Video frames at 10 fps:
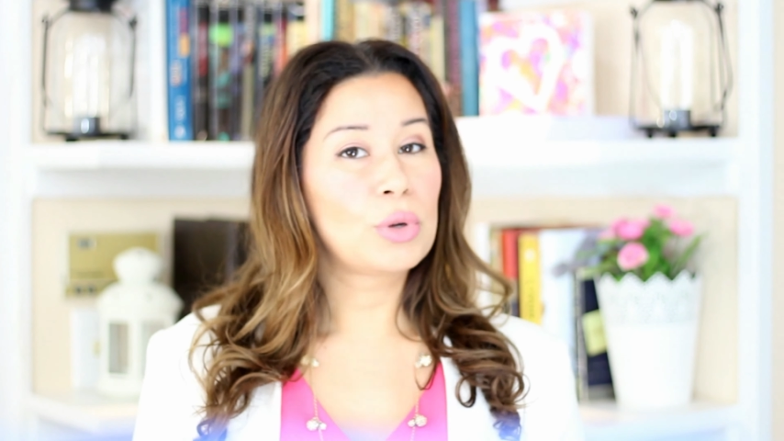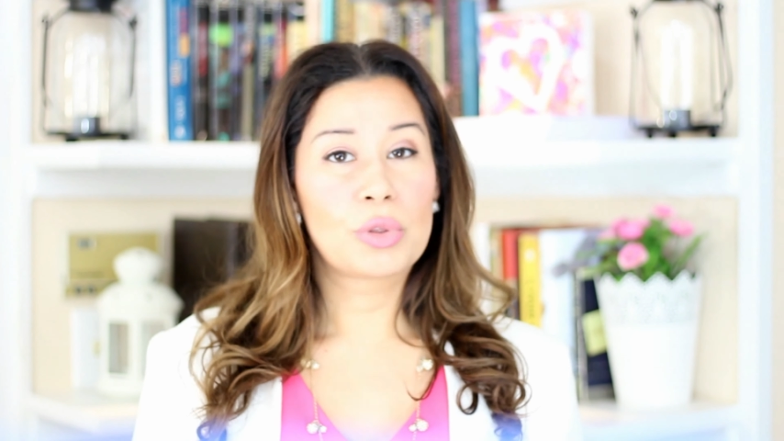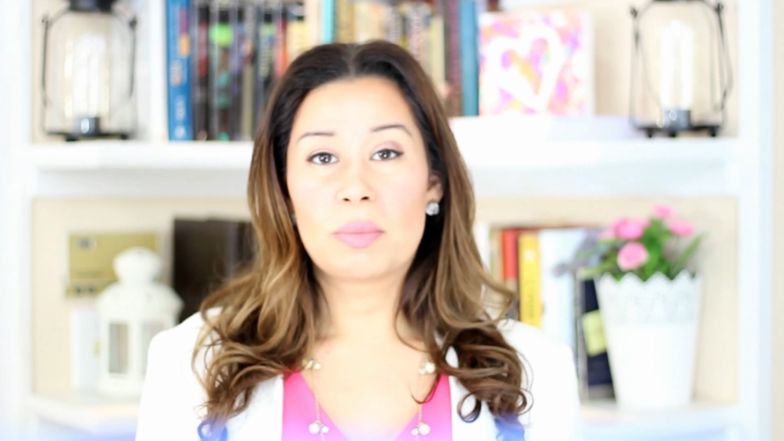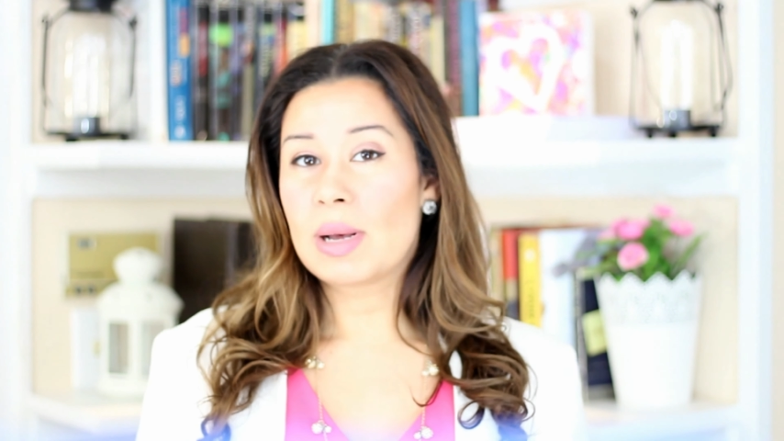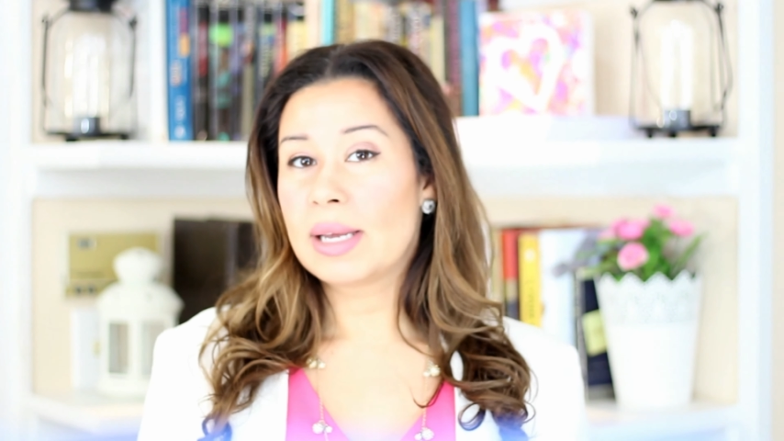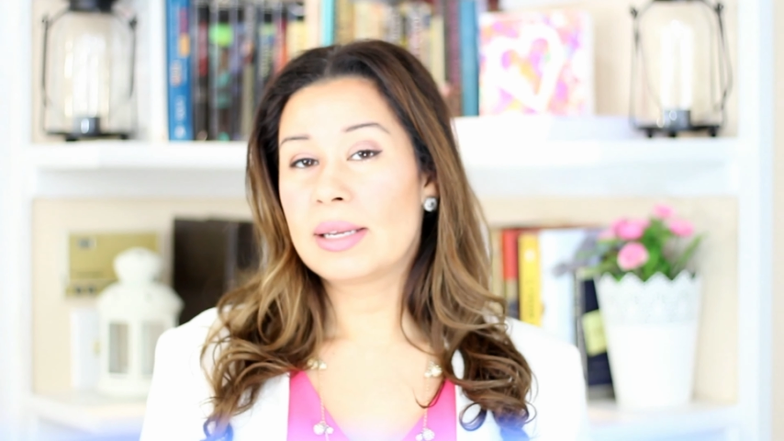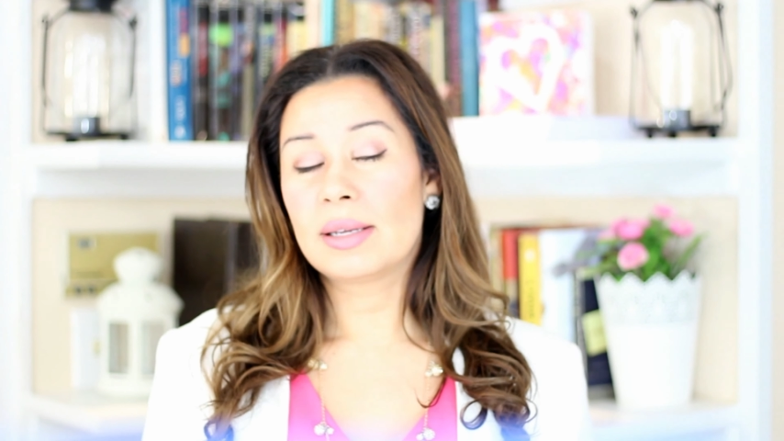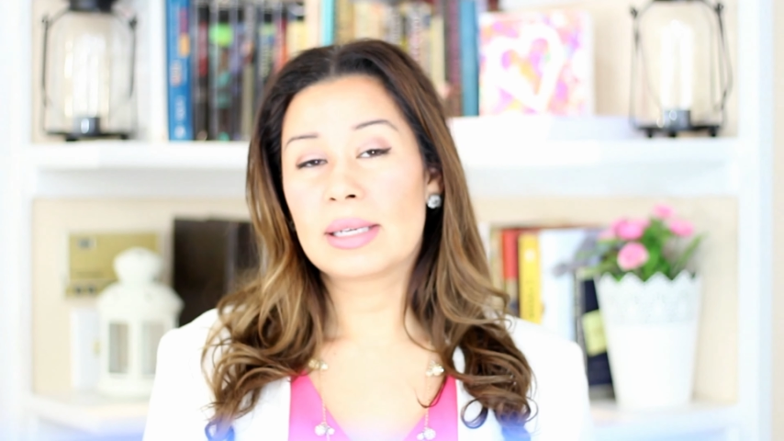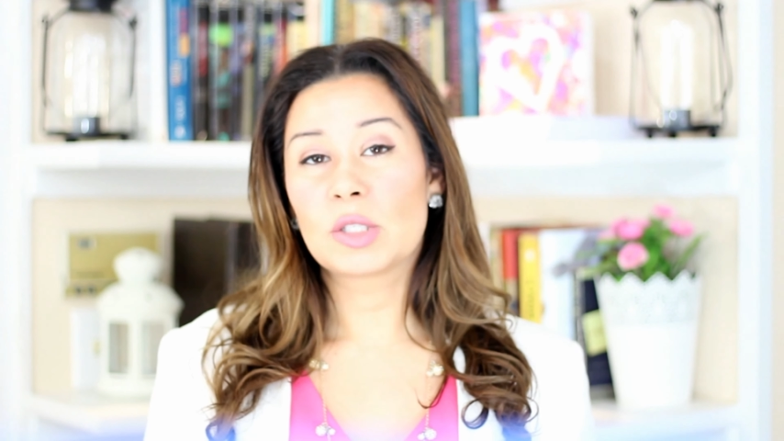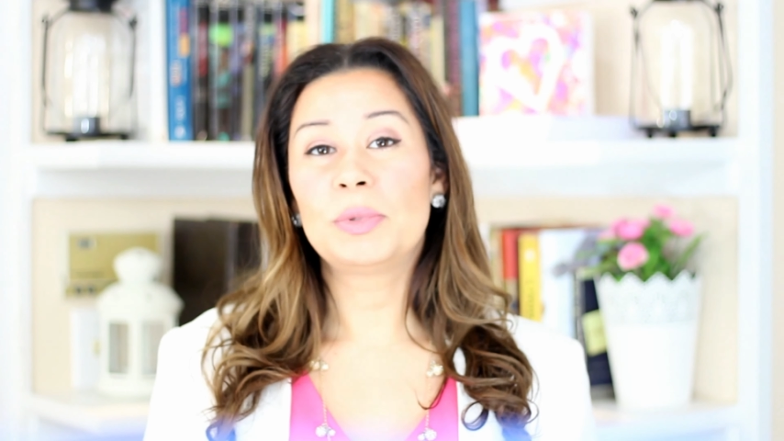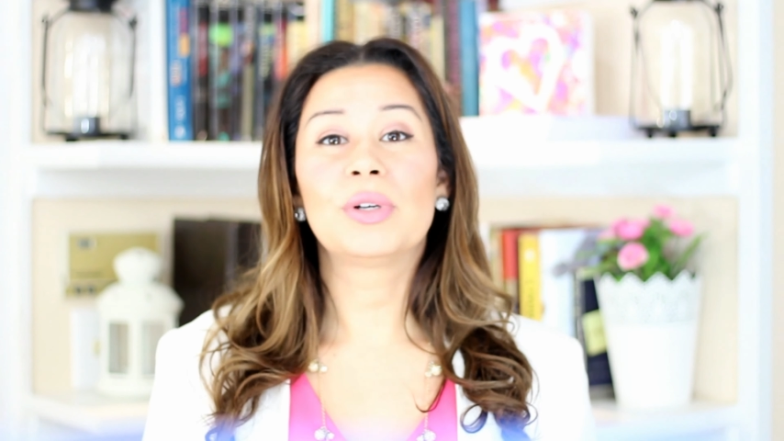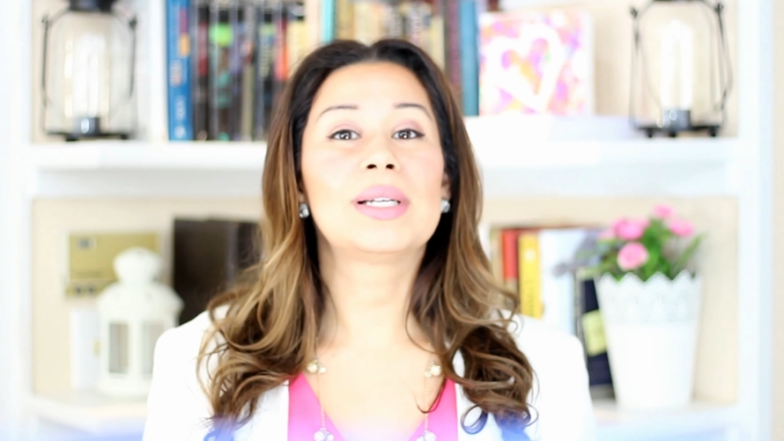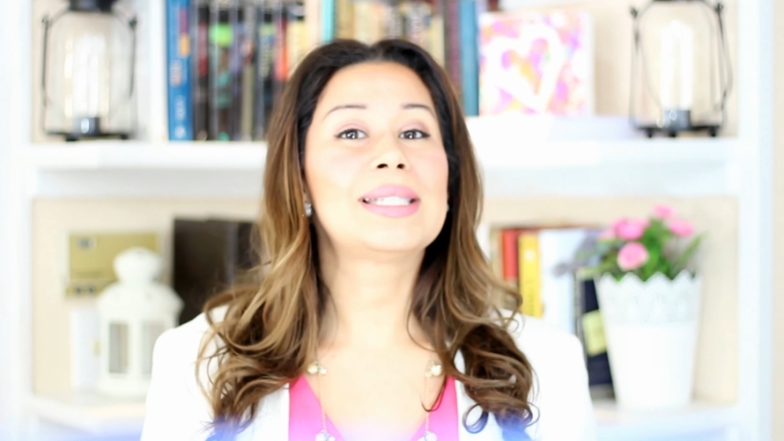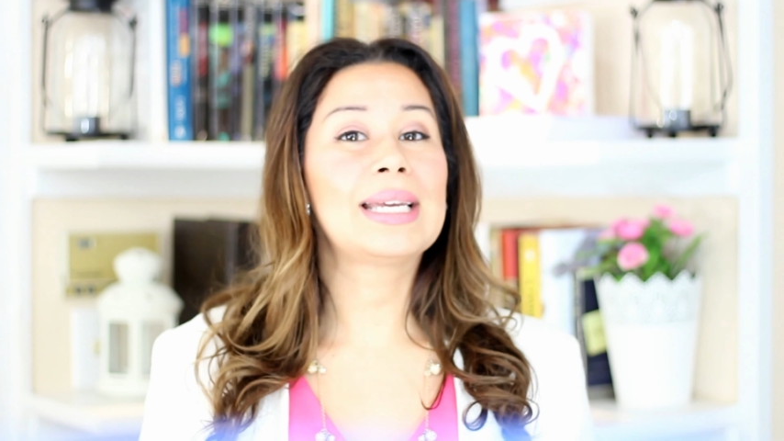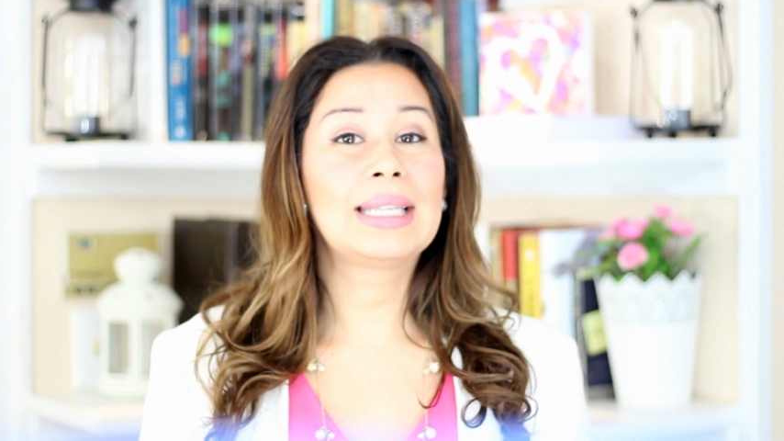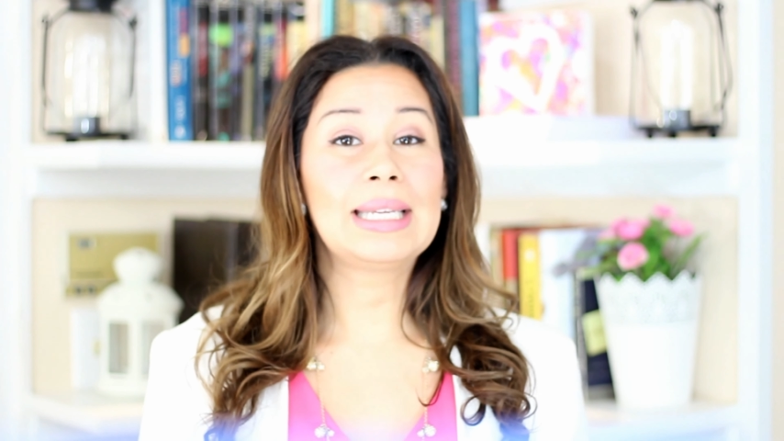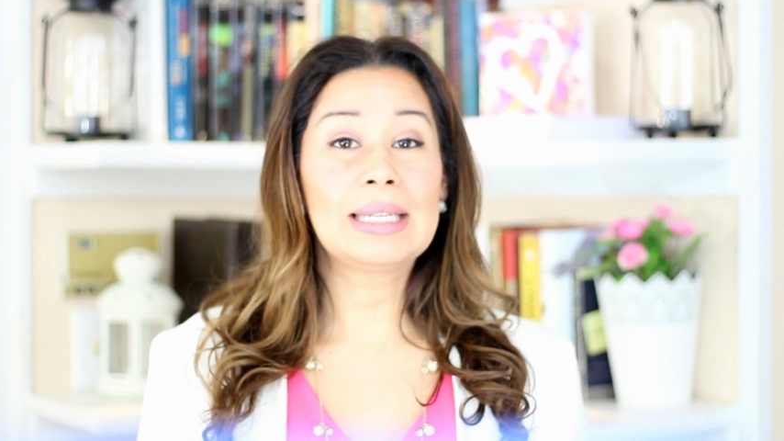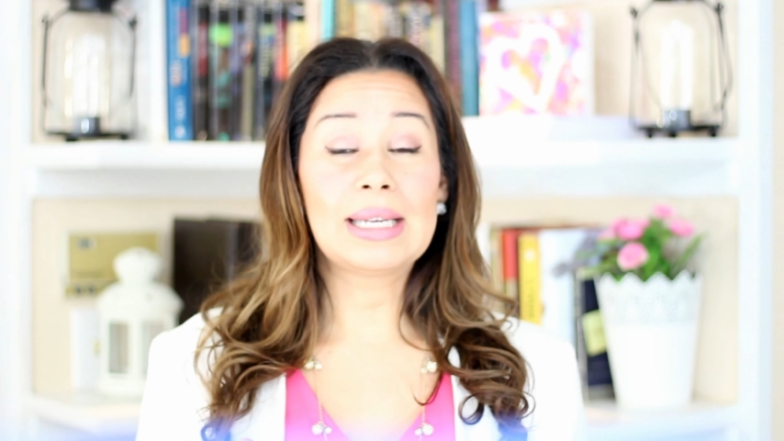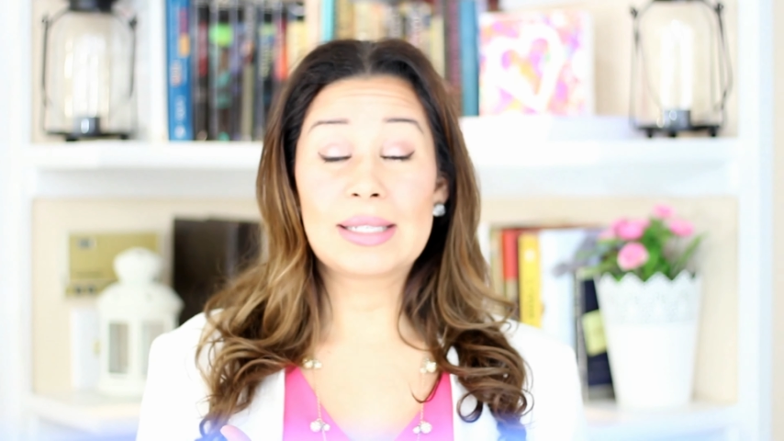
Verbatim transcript: both my experience and the